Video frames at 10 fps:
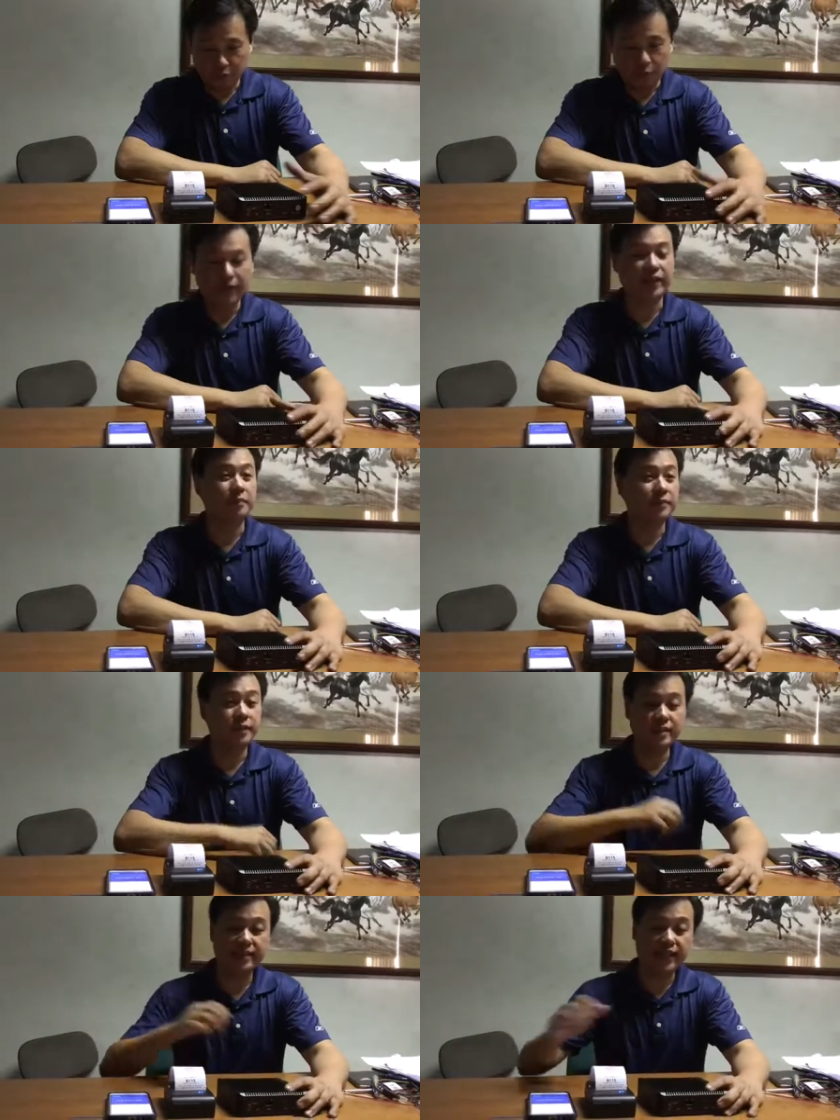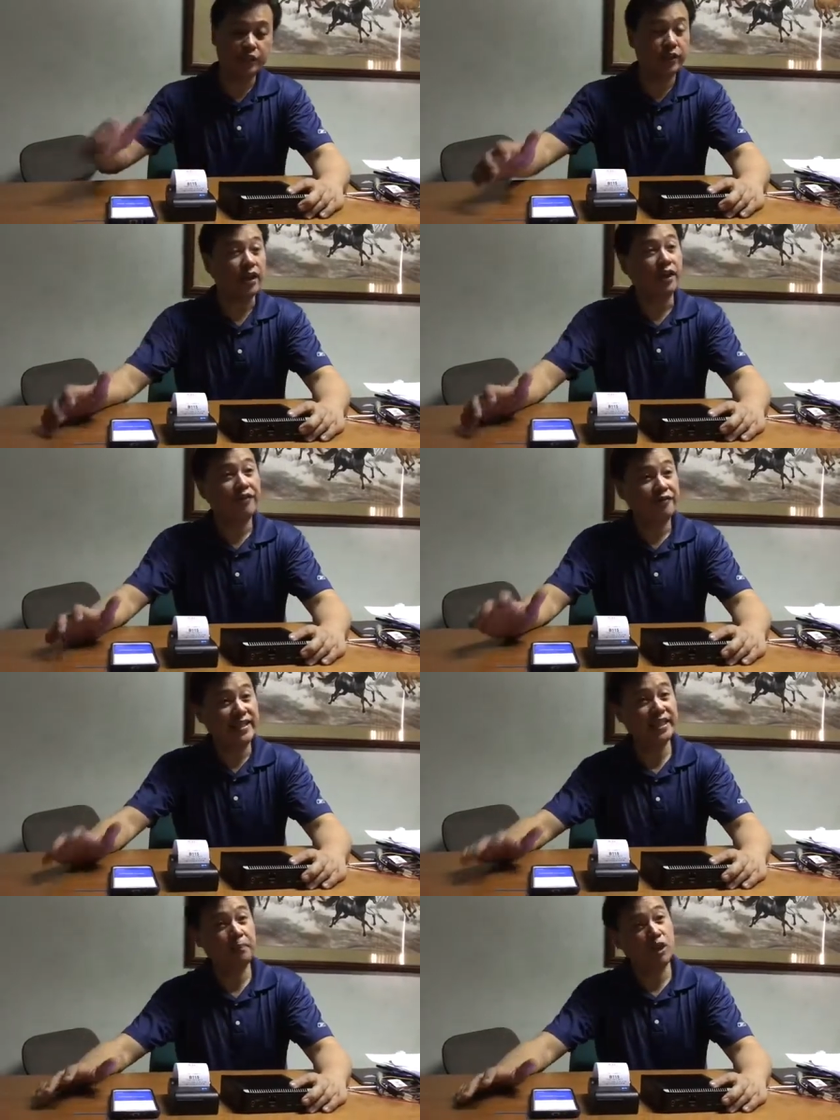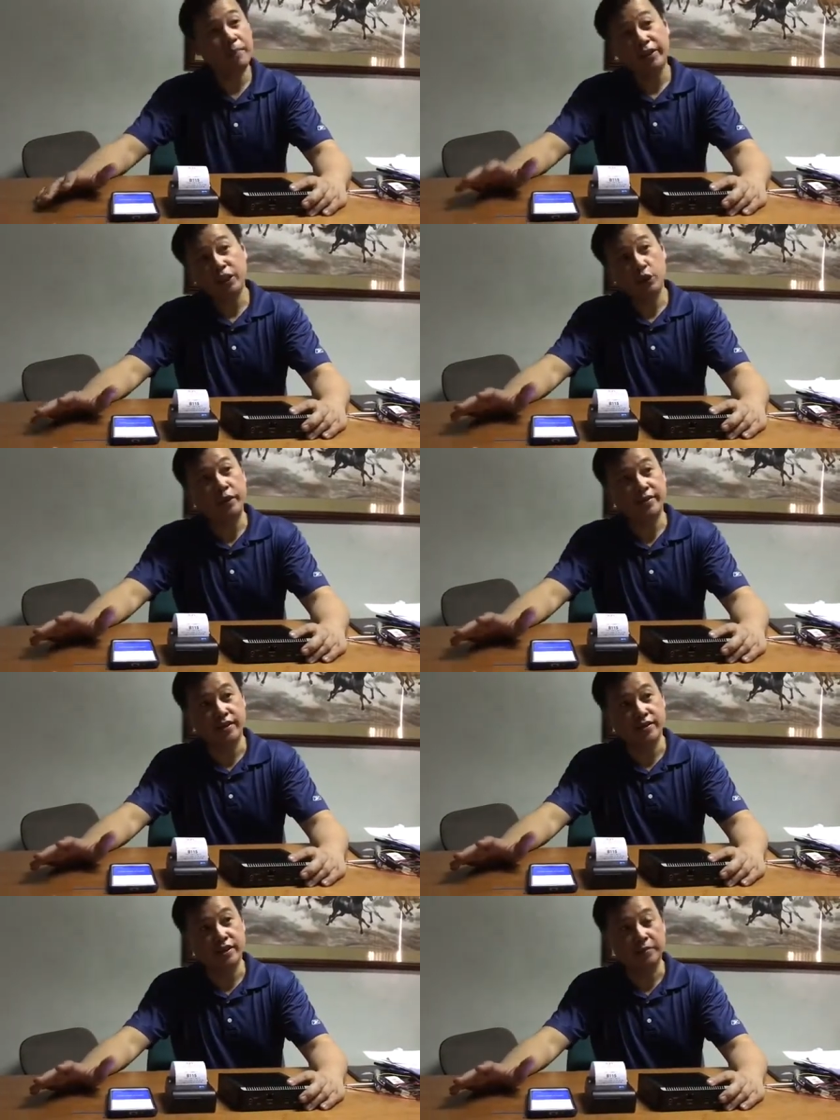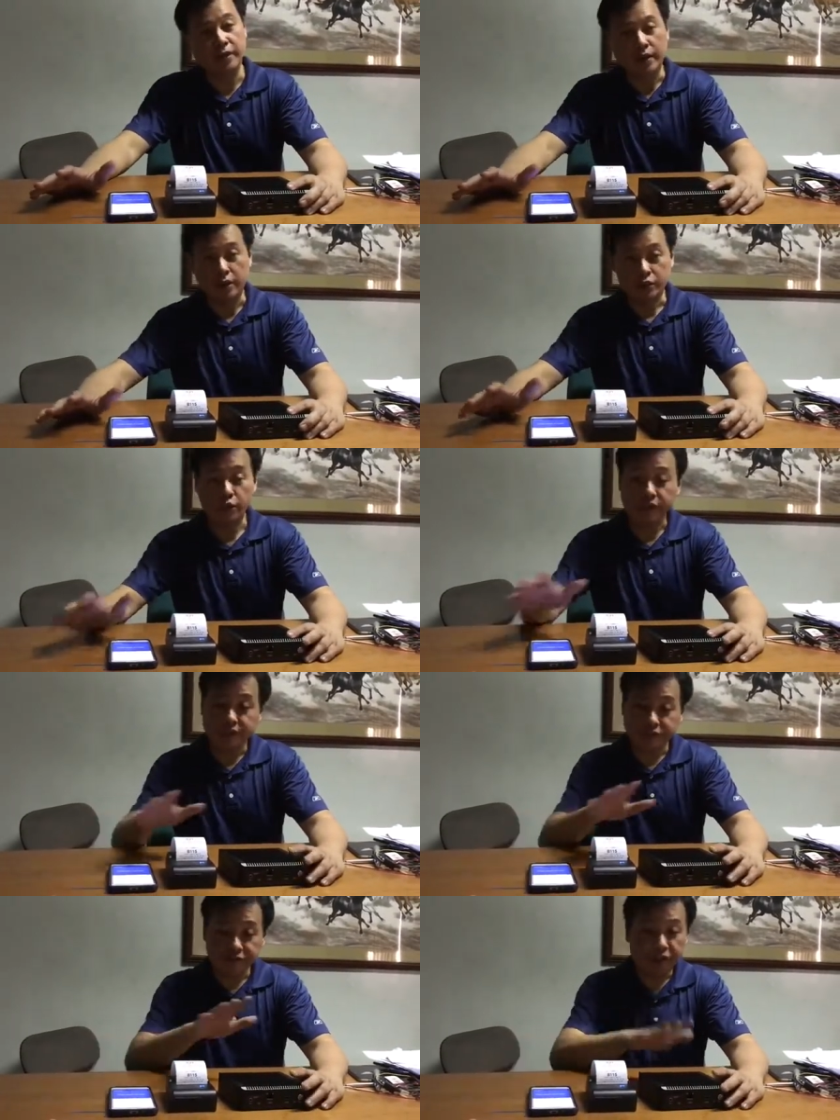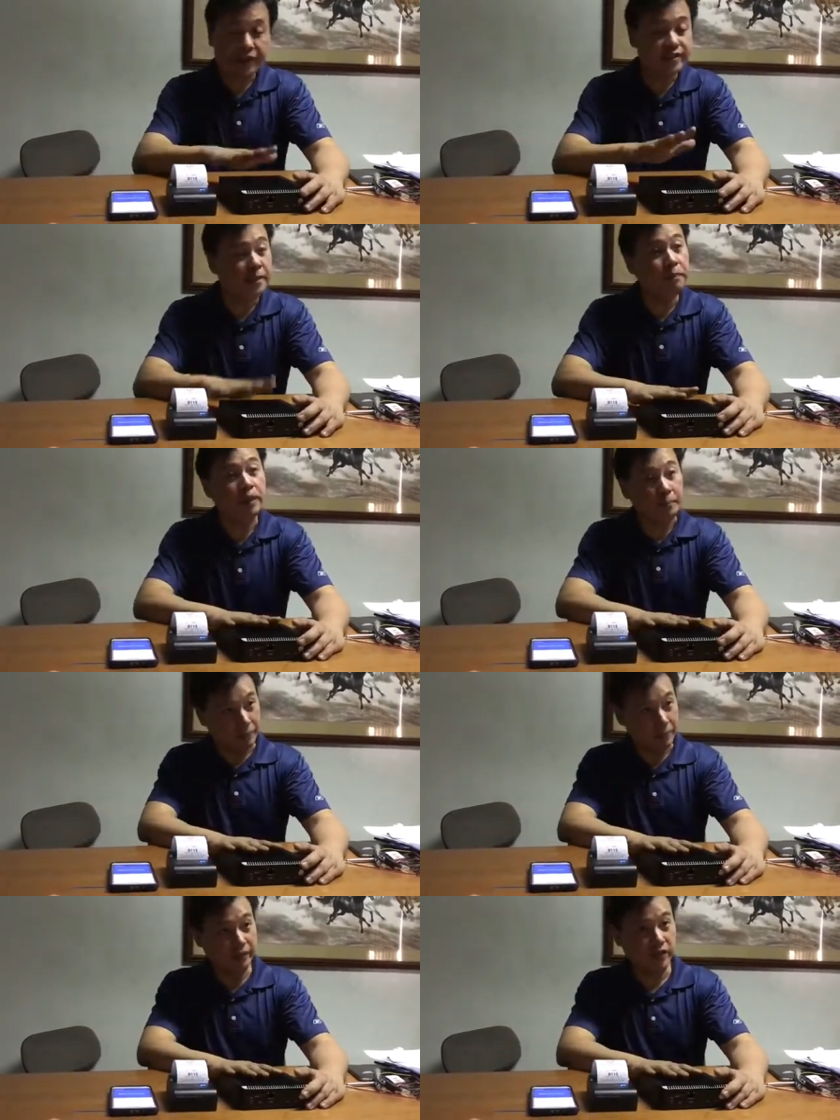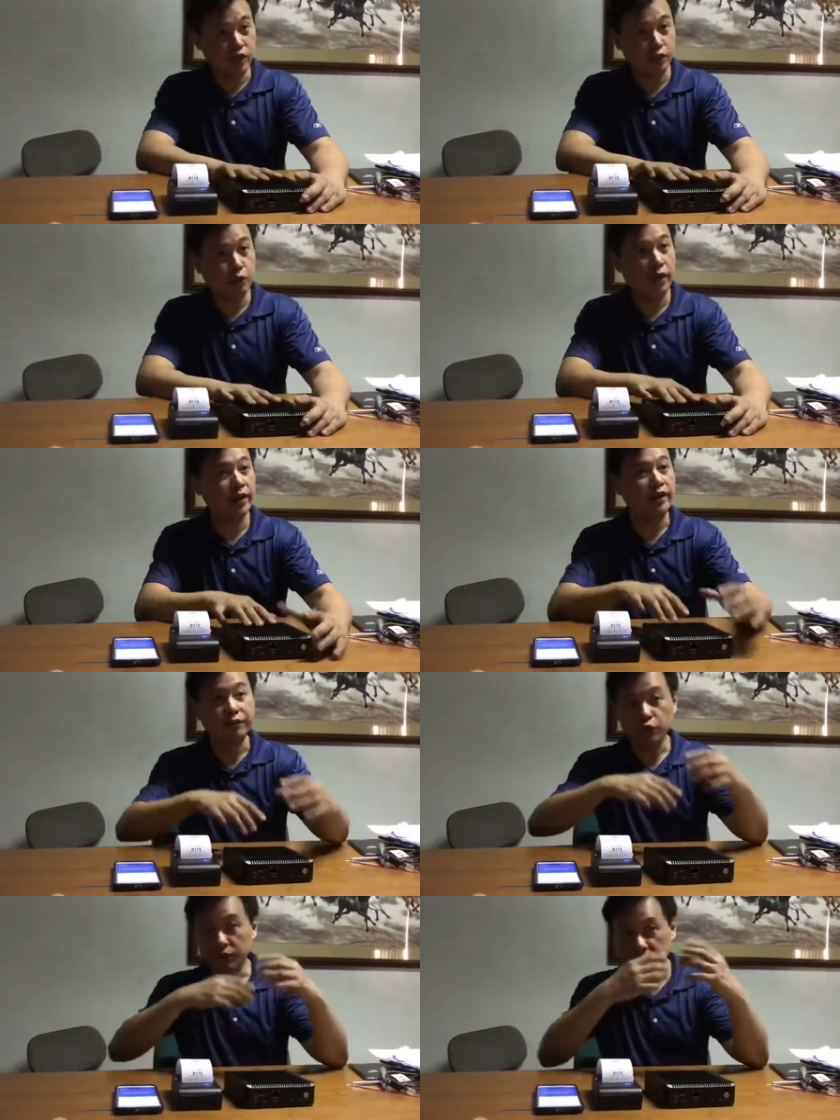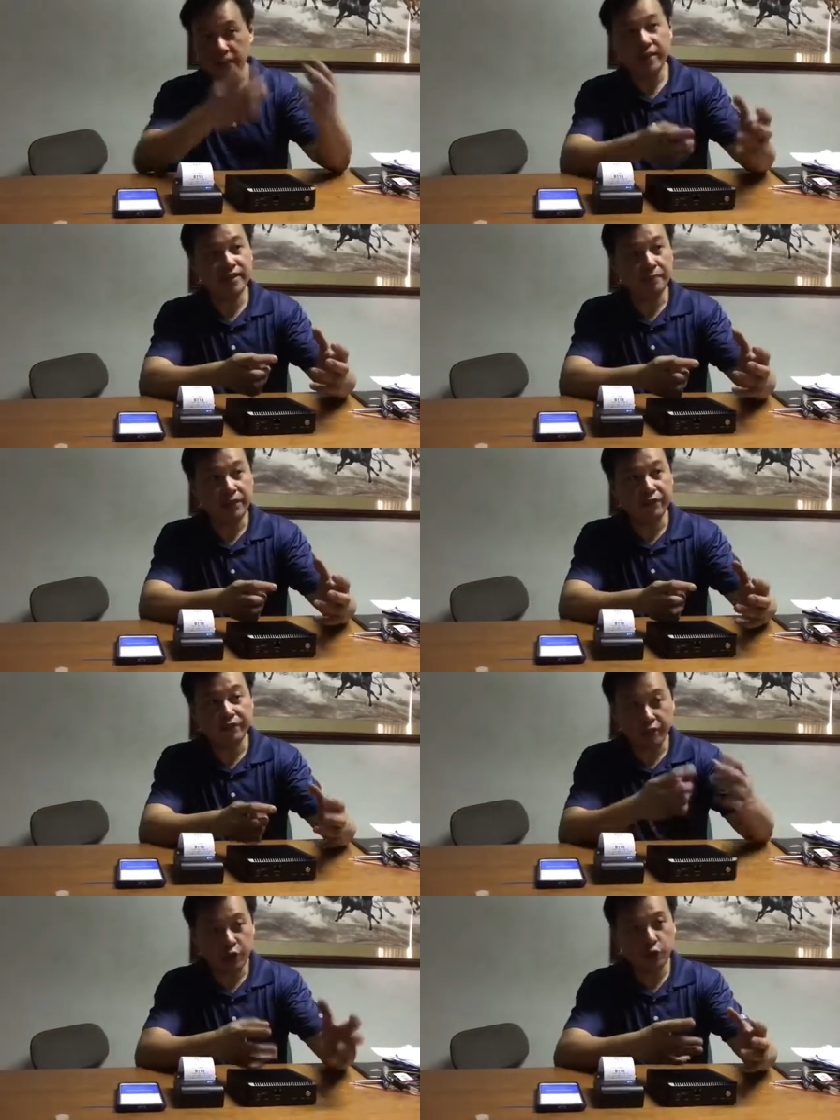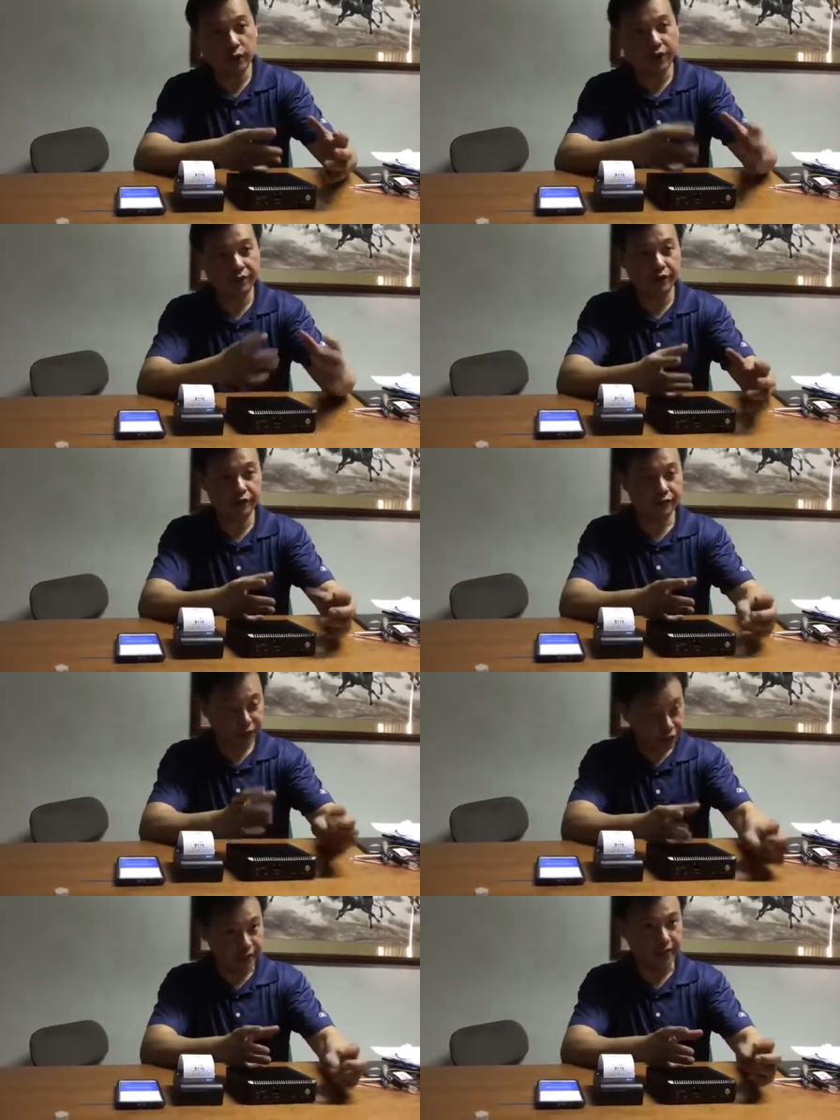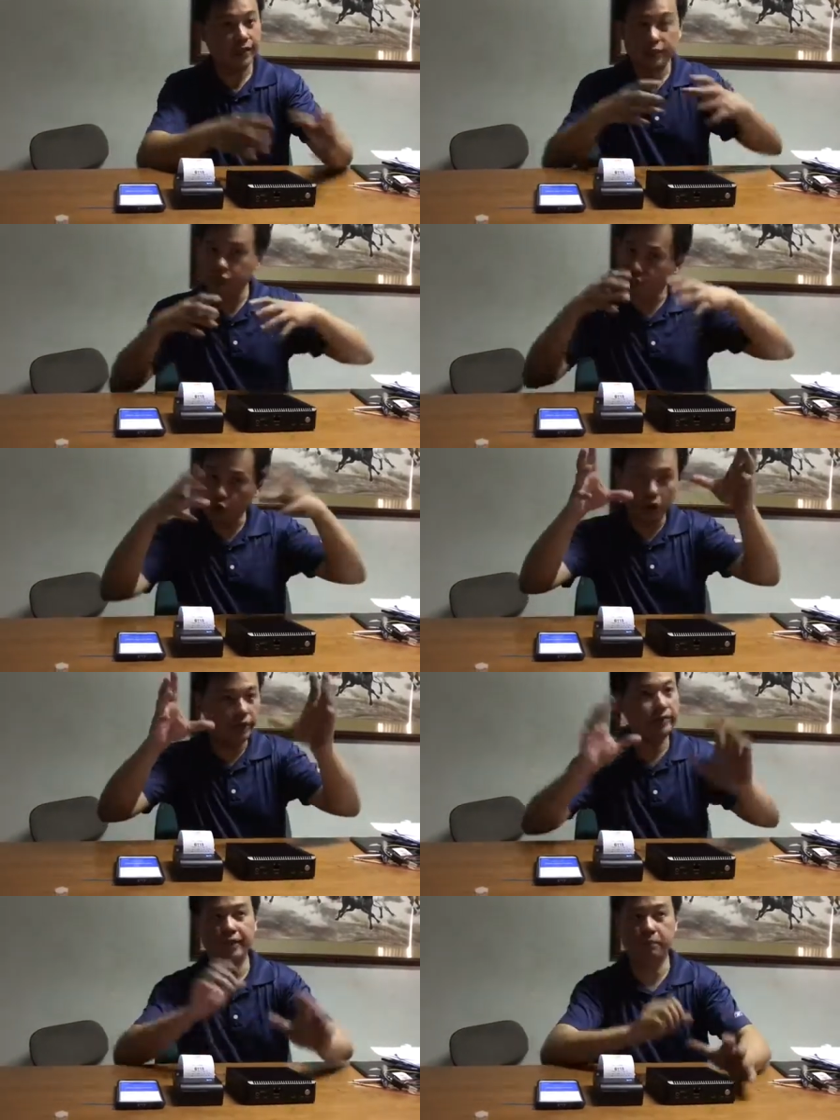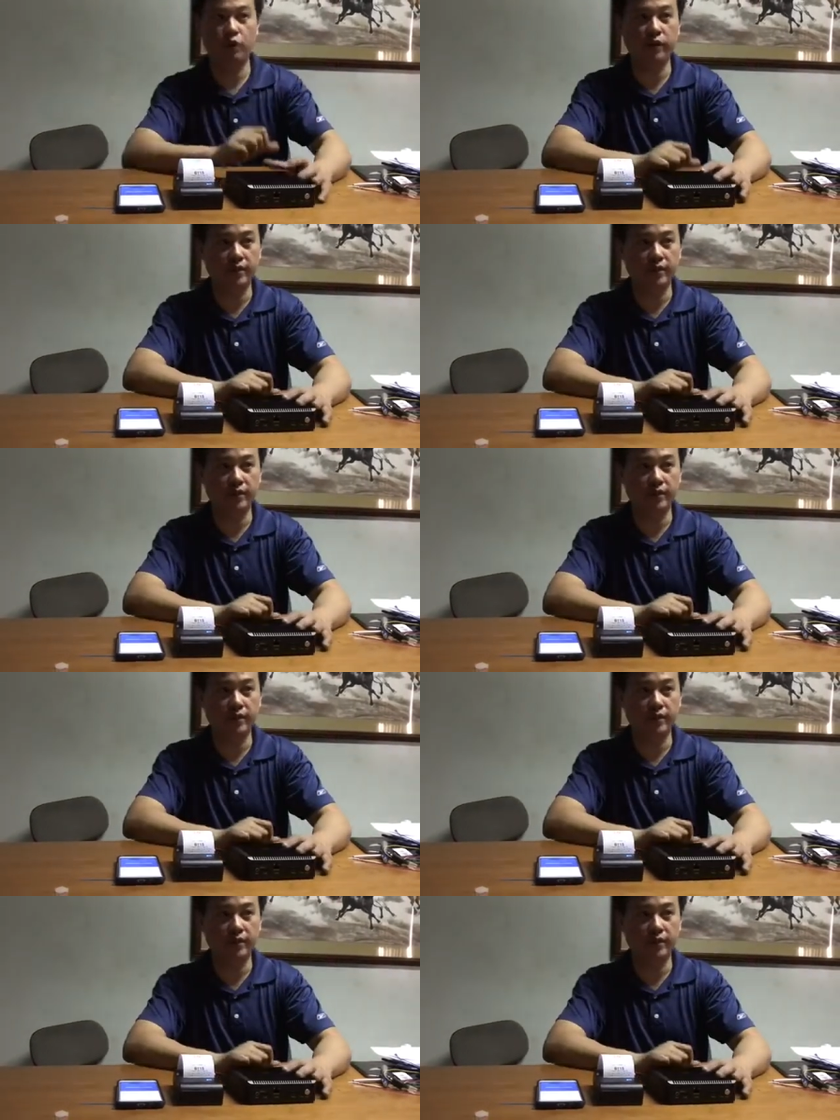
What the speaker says: welcome. This is actually our fast deployment queuing system. So it's a very simple implementation where if you need something very quick and very dirty, just go out and deploy